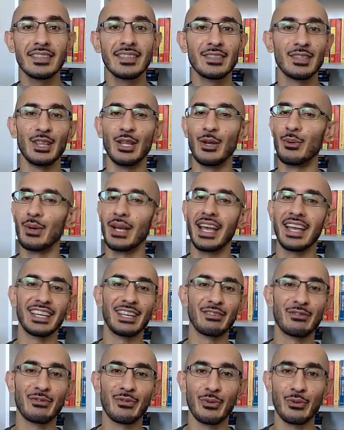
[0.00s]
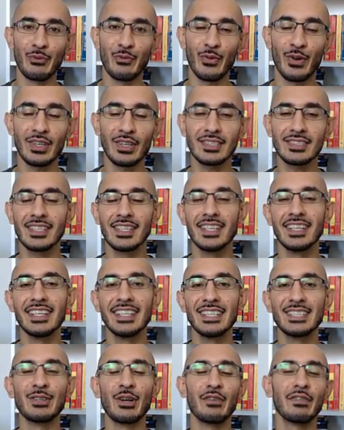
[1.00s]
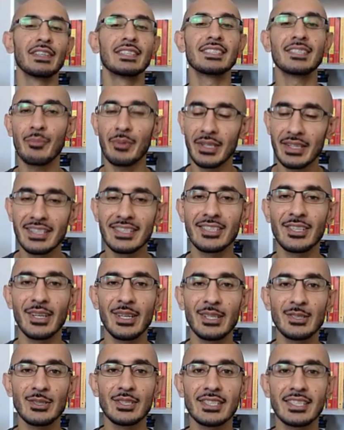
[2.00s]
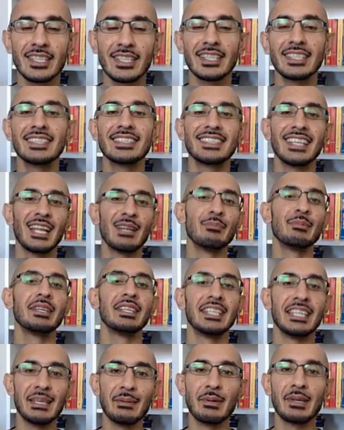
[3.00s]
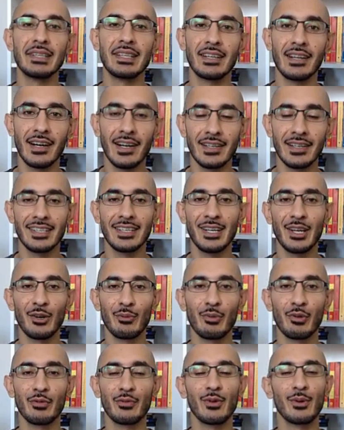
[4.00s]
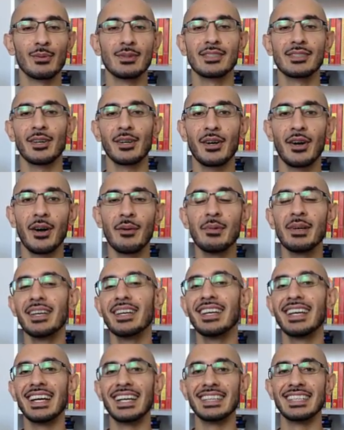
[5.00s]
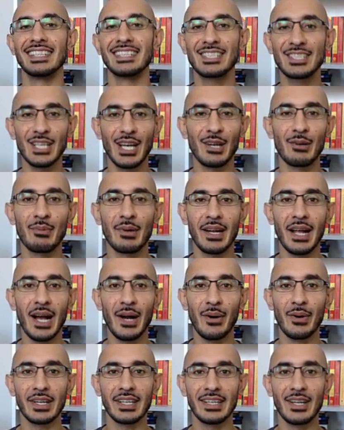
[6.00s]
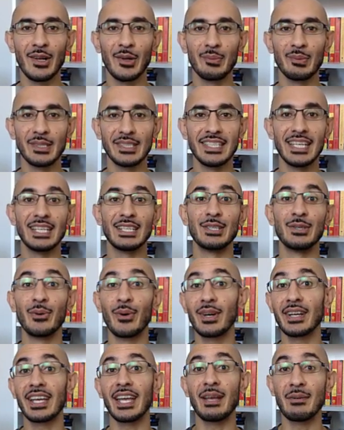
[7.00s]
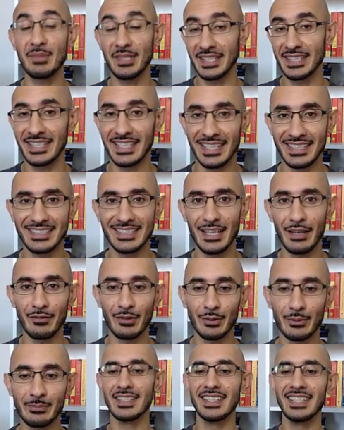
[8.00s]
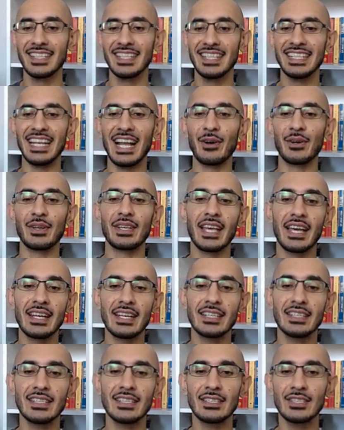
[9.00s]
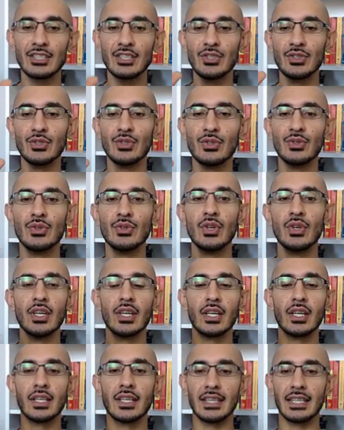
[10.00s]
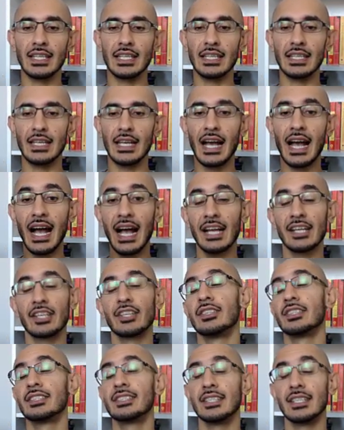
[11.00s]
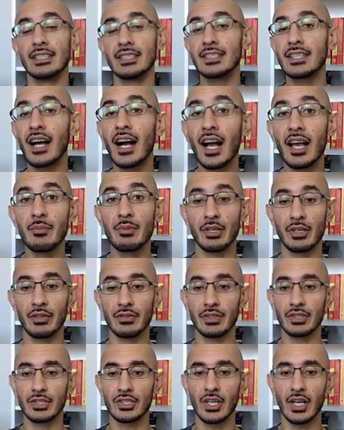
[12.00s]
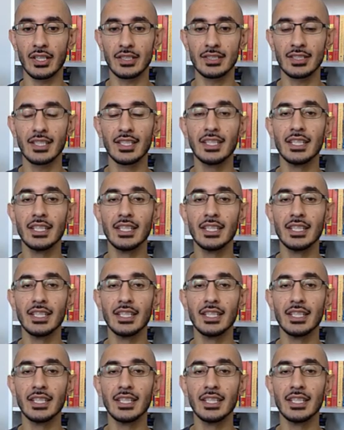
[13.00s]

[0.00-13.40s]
low hanging fruit first. So if it's something that you're interested in, send me an email at aha.arproformance.com and let's chat about how I can help you take your game to the next level. Now getting to the accuracy and timing of your shots.